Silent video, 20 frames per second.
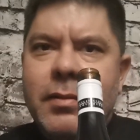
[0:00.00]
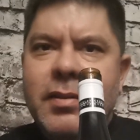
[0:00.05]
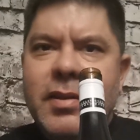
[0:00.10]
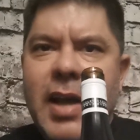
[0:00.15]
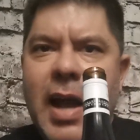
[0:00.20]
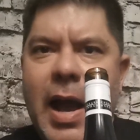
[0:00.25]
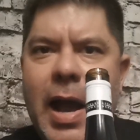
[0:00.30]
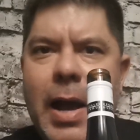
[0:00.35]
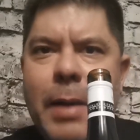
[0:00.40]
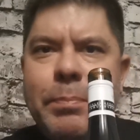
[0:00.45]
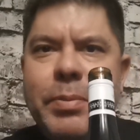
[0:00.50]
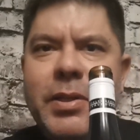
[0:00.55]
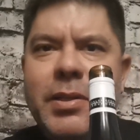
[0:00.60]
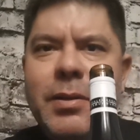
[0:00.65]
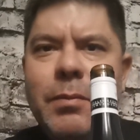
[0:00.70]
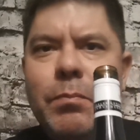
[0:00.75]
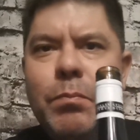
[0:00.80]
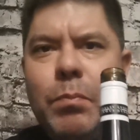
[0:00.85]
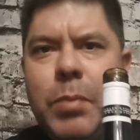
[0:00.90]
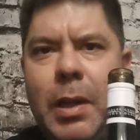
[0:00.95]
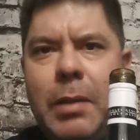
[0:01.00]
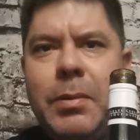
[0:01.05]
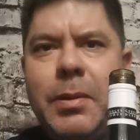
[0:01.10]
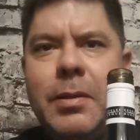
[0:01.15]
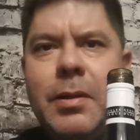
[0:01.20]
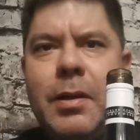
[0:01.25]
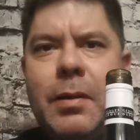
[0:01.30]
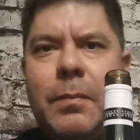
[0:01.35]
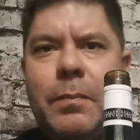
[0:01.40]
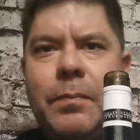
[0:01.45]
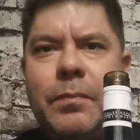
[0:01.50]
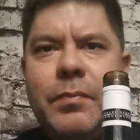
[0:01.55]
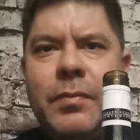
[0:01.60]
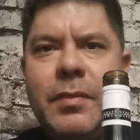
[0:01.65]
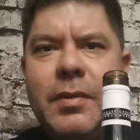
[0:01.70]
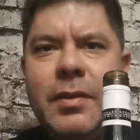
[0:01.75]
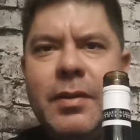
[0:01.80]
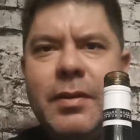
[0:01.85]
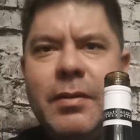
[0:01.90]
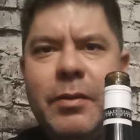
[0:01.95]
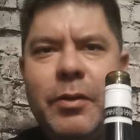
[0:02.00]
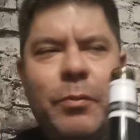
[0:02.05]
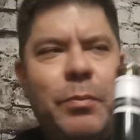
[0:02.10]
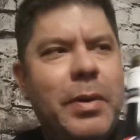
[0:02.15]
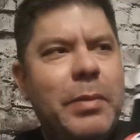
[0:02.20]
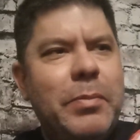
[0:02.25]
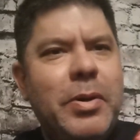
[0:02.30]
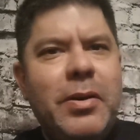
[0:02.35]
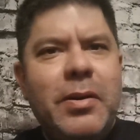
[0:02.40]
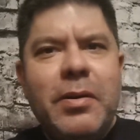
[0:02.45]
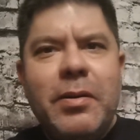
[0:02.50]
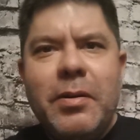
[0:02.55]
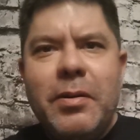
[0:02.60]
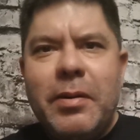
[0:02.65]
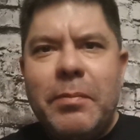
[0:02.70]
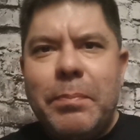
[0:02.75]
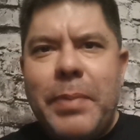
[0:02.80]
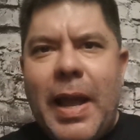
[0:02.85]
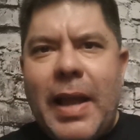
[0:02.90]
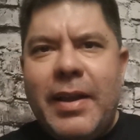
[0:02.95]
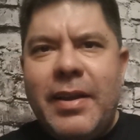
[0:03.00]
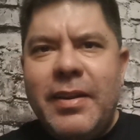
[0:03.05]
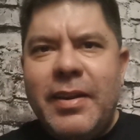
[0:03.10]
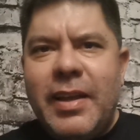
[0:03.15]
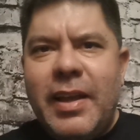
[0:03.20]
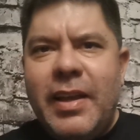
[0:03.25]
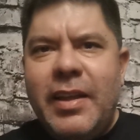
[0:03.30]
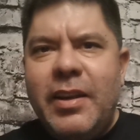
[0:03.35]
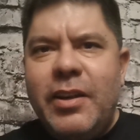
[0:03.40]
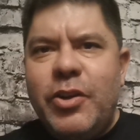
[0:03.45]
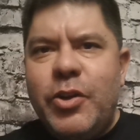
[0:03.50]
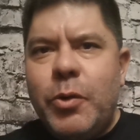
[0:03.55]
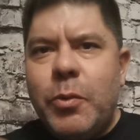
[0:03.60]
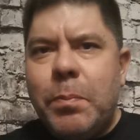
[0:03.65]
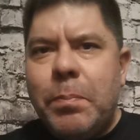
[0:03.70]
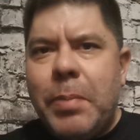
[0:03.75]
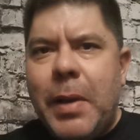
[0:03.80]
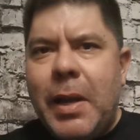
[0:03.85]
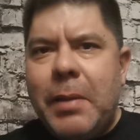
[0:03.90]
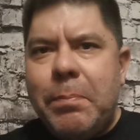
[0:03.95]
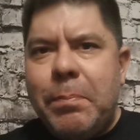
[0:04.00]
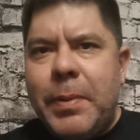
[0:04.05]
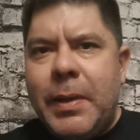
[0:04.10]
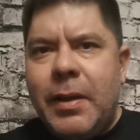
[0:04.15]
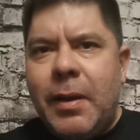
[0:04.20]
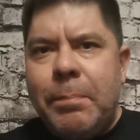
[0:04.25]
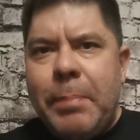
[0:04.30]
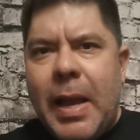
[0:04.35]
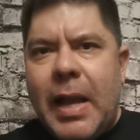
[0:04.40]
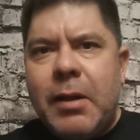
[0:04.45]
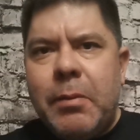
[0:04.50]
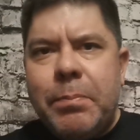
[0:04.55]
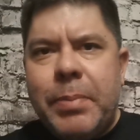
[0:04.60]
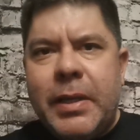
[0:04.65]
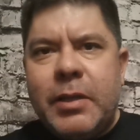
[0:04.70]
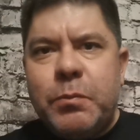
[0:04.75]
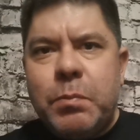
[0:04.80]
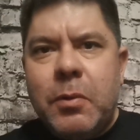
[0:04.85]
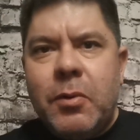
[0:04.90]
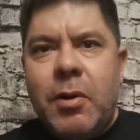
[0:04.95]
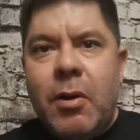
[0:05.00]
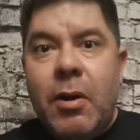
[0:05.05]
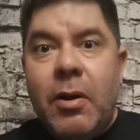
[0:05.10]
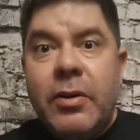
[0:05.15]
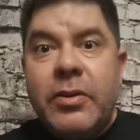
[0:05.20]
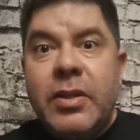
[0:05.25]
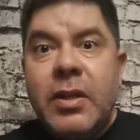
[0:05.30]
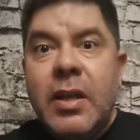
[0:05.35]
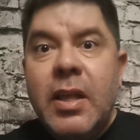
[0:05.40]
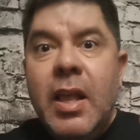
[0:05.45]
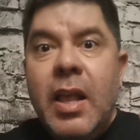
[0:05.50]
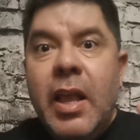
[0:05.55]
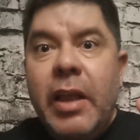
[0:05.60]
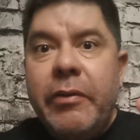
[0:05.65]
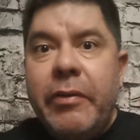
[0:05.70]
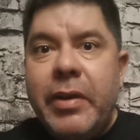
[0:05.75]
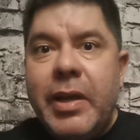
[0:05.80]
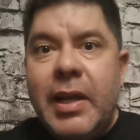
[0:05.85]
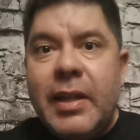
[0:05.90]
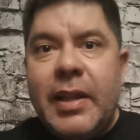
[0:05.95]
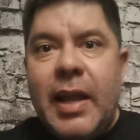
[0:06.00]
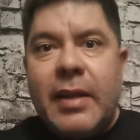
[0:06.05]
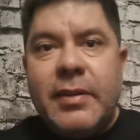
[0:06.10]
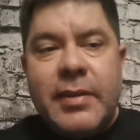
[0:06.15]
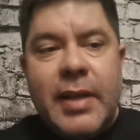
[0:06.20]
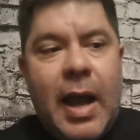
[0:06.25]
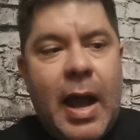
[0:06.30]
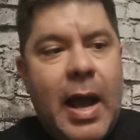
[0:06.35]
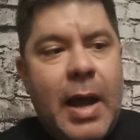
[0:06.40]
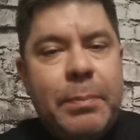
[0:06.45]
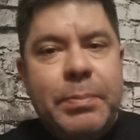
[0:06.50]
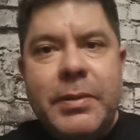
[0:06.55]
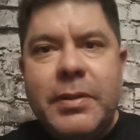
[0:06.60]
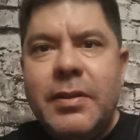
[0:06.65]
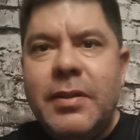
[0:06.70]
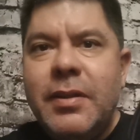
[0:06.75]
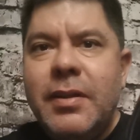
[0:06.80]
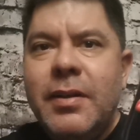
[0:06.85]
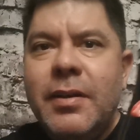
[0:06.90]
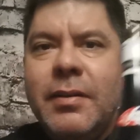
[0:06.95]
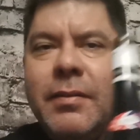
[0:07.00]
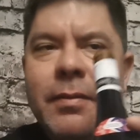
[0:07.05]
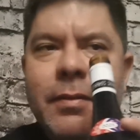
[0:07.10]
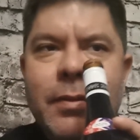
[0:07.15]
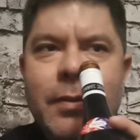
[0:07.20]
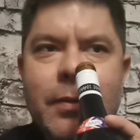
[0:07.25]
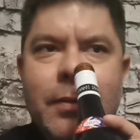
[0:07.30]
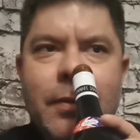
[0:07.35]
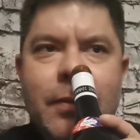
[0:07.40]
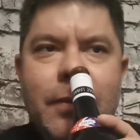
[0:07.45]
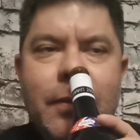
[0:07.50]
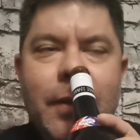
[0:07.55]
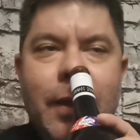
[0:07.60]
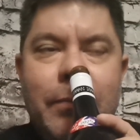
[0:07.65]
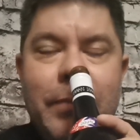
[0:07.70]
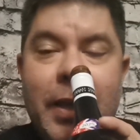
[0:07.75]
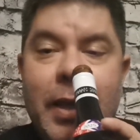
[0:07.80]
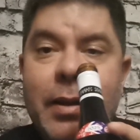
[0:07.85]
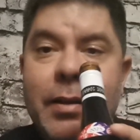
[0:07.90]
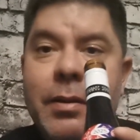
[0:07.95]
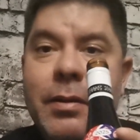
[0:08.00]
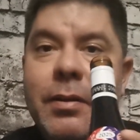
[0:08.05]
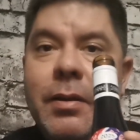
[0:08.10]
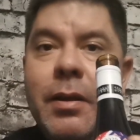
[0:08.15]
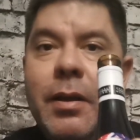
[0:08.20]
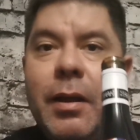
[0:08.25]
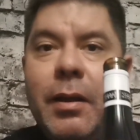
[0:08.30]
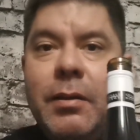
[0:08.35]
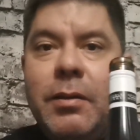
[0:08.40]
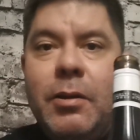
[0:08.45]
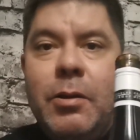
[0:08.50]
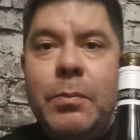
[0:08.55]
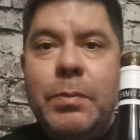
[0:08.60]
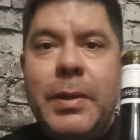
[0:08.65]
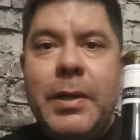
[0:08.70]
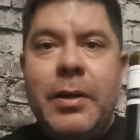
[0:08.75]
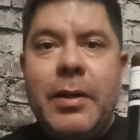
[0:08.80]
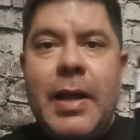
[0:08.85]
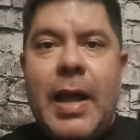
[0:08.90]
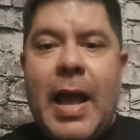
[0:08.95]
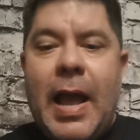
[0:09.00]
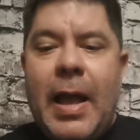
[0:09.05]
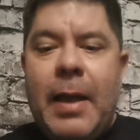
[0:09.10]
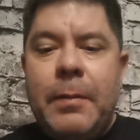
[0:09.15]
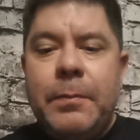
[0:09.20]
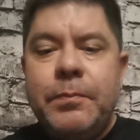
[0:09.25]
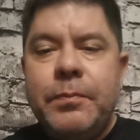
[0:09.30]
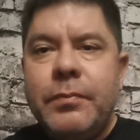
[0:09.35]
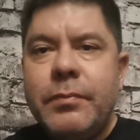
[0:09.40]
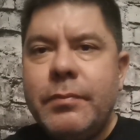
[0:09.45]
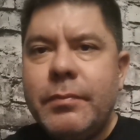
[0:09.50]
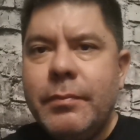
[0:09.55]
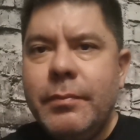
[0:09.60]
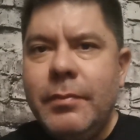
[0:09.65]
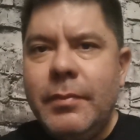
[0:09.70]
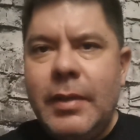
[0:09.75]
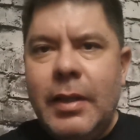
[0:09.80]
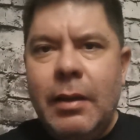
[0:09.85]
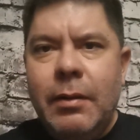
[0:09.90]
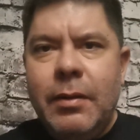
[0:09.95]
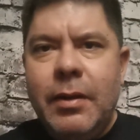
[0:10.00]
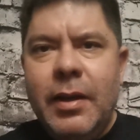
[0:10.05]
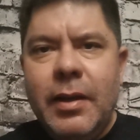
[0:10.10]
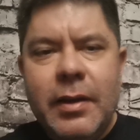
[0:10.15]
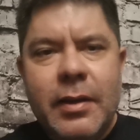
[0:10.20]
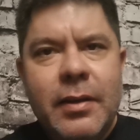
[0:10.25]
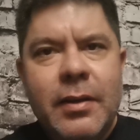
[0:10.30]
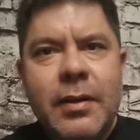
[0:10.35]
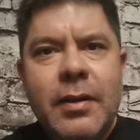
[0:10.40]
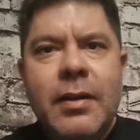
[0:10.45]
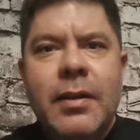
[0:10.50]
Topps bubblegum. You remember back in the 80s, you would buy a pack of baseball cards and you get that Topps? I'm getting a little bit of that. Okay.